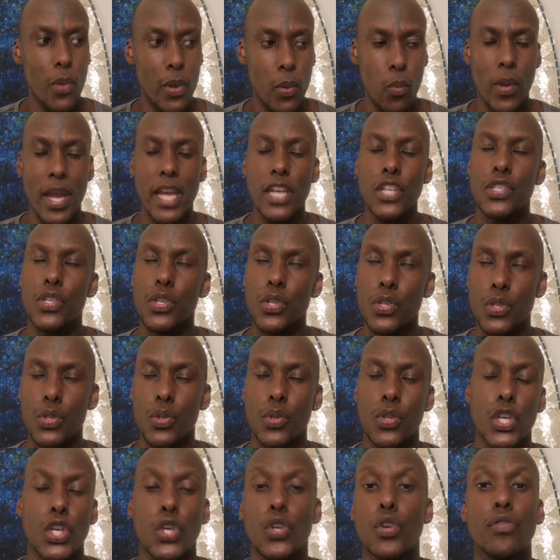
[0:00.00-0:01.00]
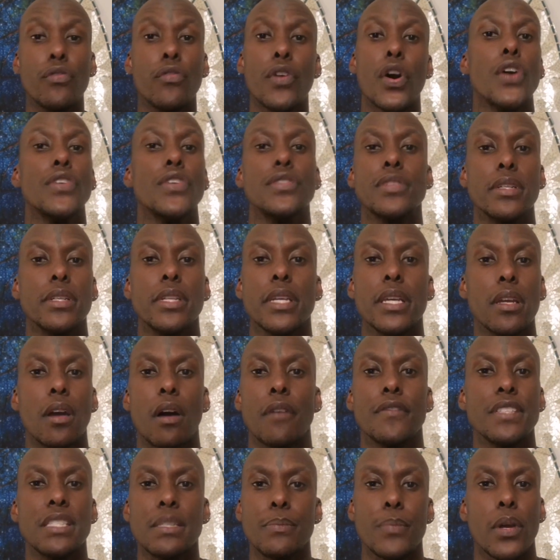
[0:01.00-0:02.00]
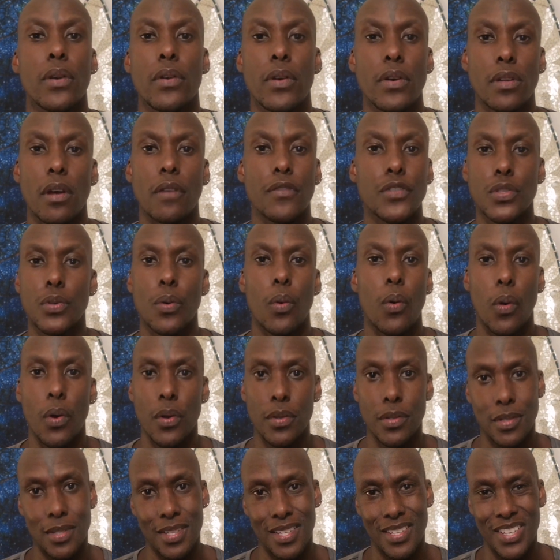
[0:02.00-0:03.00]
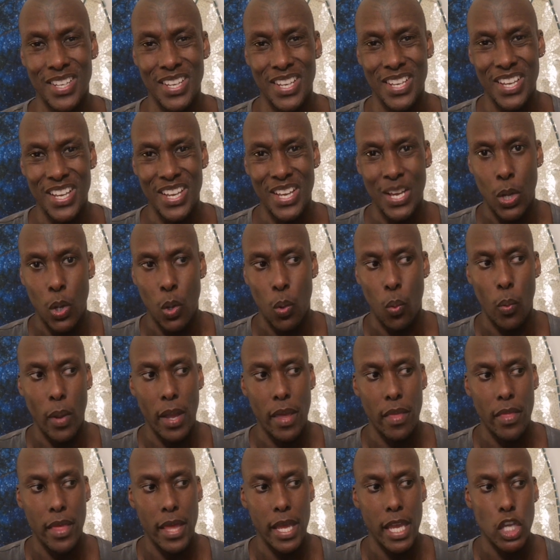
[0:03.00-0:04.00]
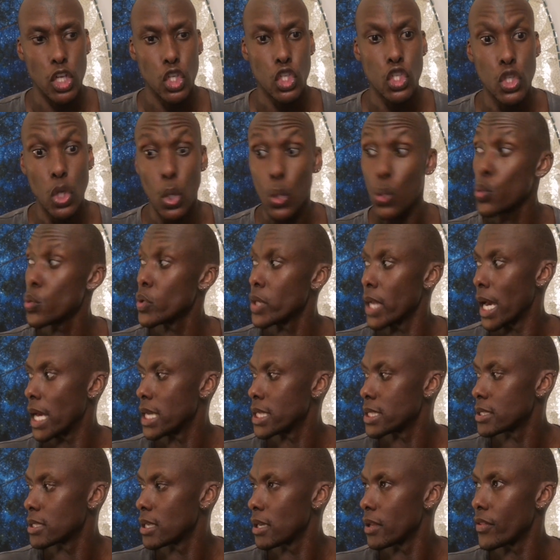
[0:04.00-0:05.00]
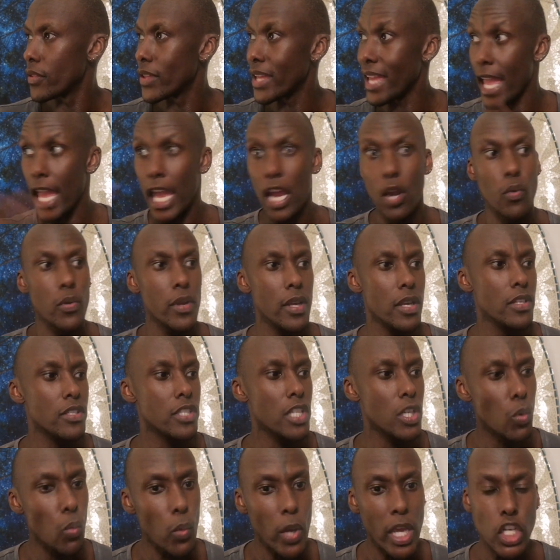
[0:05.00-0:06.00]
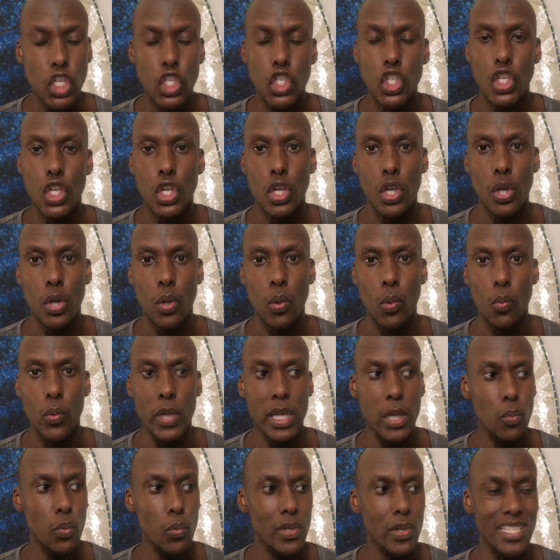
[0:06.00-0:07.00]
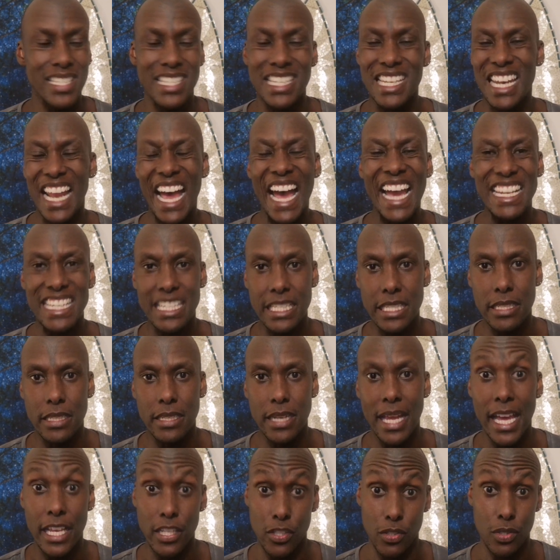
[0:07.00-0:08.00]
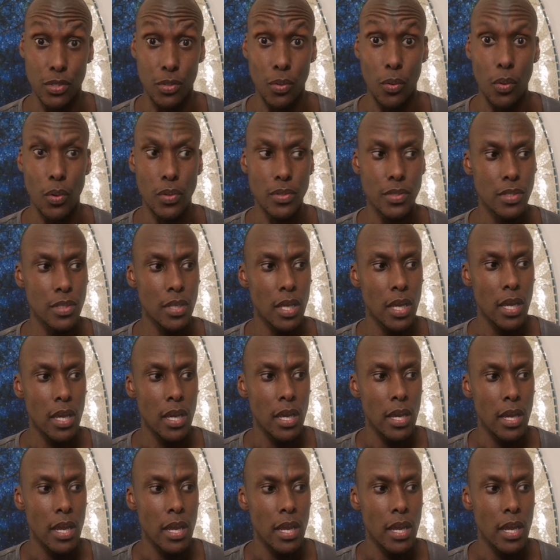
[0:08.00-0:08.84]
We went into the University of Spirit of Source, where they showed us the areas in which we would delight in as source,